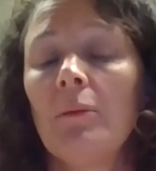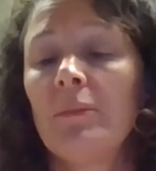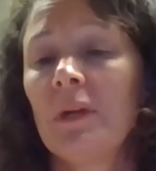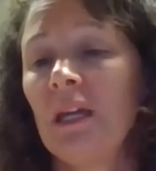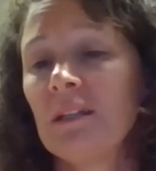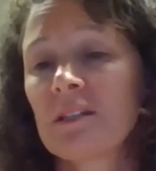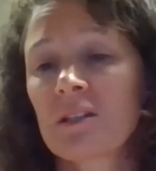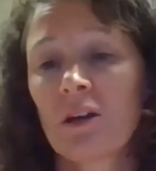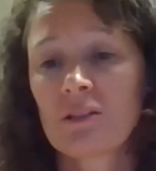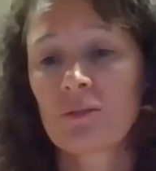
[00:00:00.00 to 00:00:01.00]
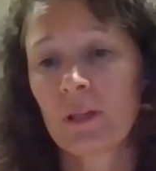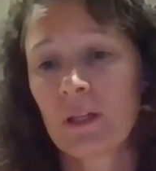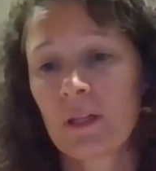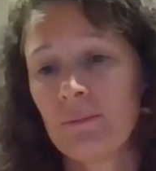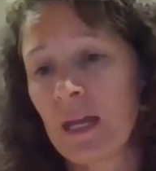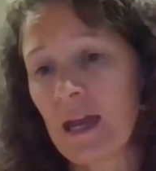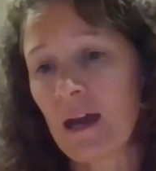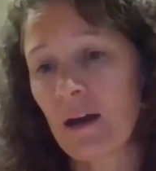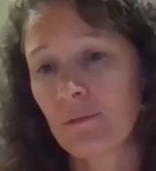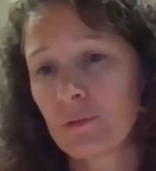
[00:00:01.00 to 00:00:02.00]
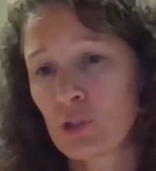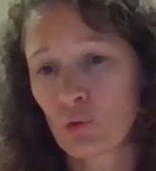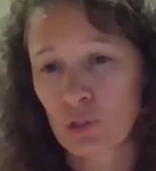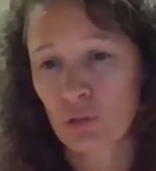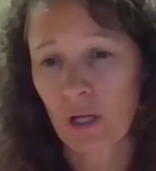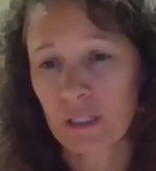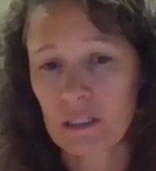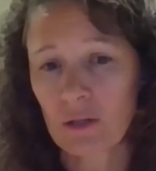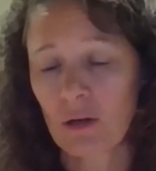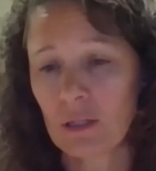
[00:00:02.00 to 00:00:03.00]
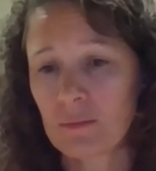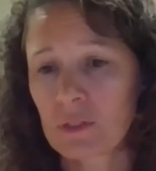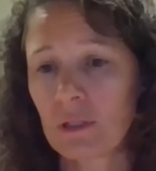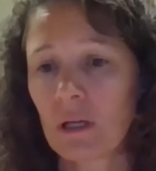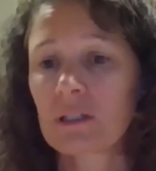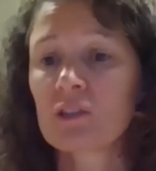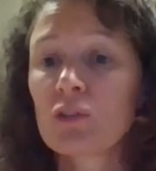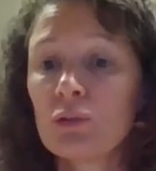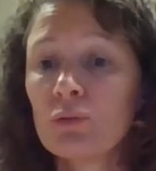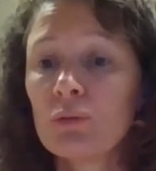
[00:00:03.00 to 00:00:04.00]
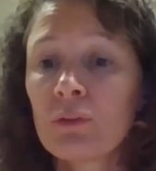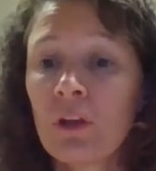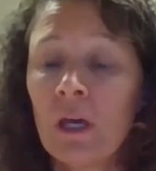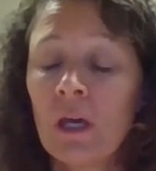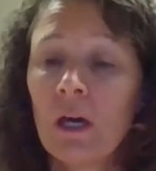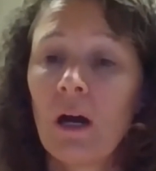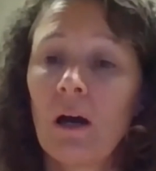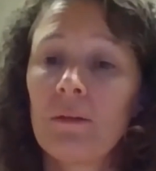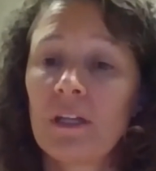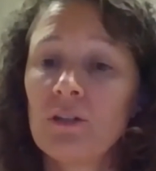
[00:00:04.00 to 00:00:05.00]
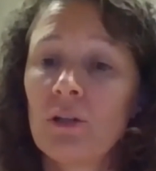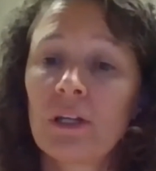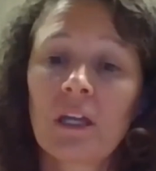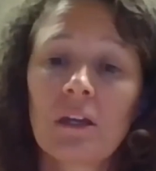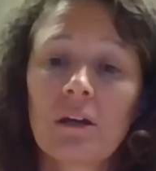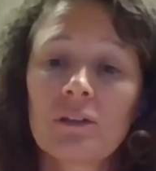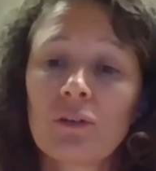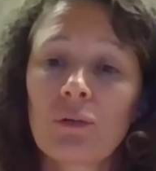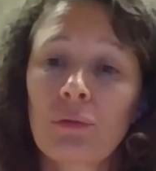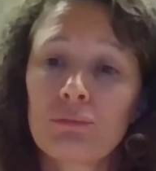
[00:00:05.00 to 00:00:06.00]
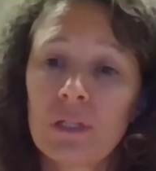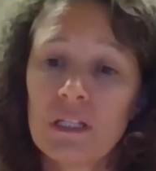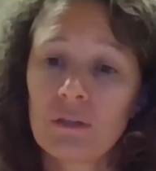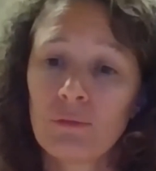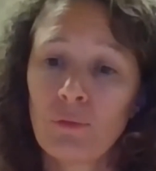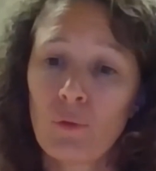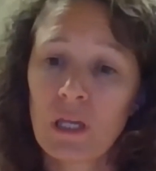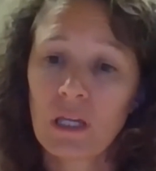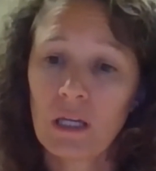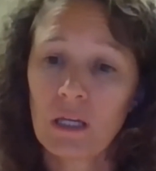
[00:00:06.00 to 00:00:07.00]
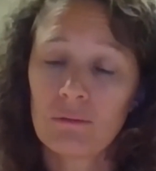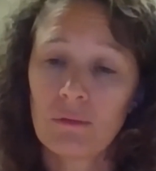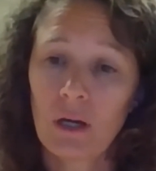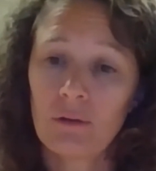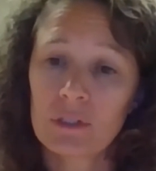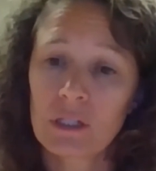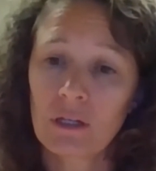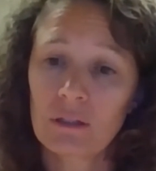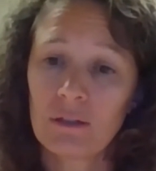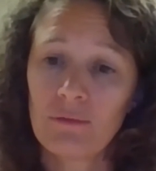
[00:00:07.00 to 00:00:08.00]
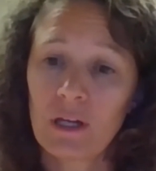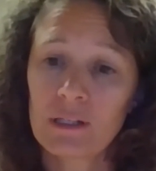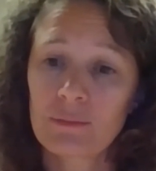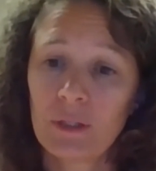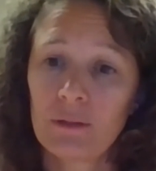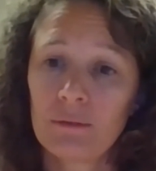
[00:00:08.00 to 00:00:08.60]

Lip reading: In sites where they may have shorter running times, like schools, then you're looking at a sort of 3 to 4 year return on investment.